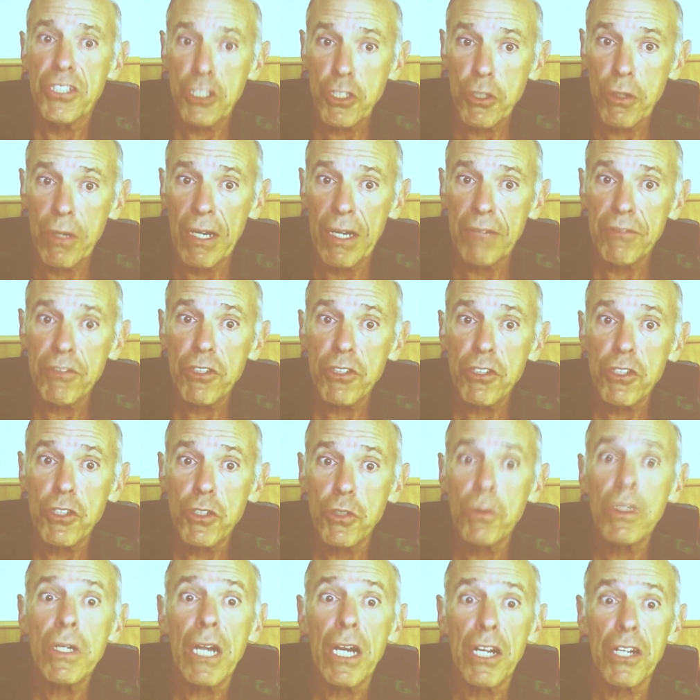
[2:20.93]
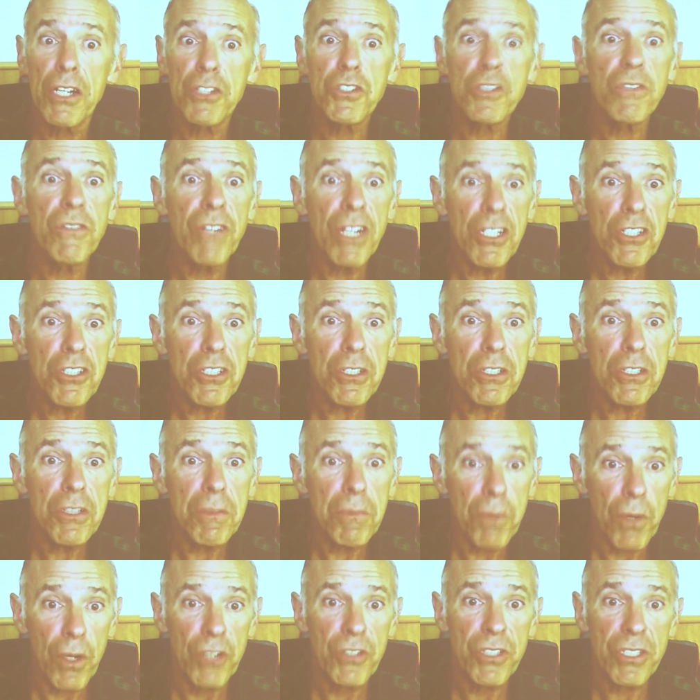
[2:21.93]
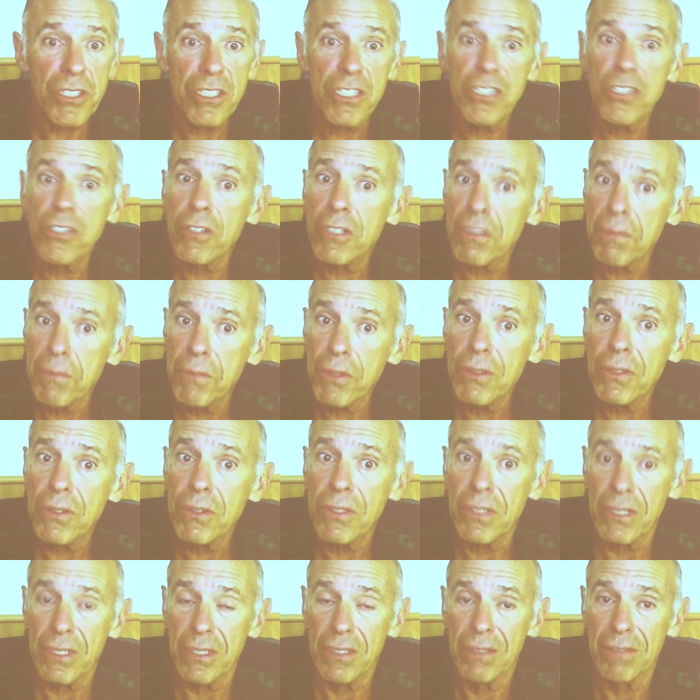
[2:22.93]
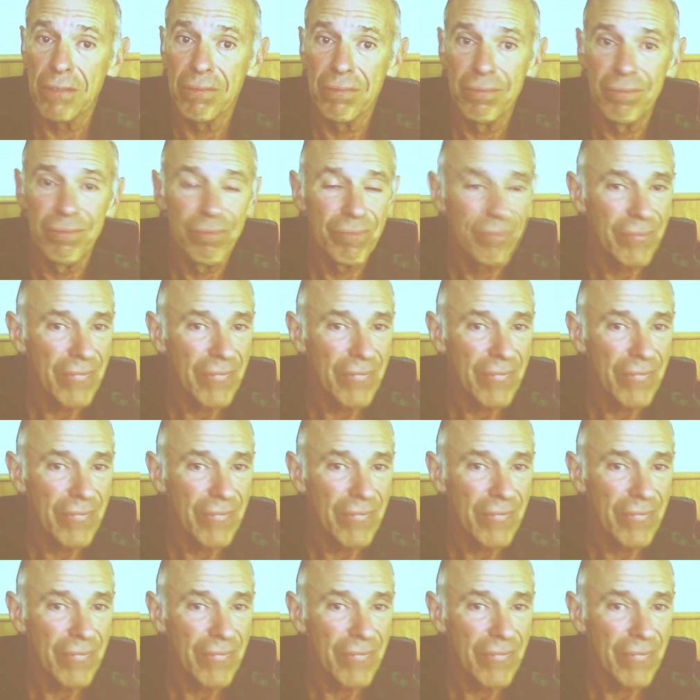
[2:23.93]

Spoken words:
is that you have to do a conservation project in your community.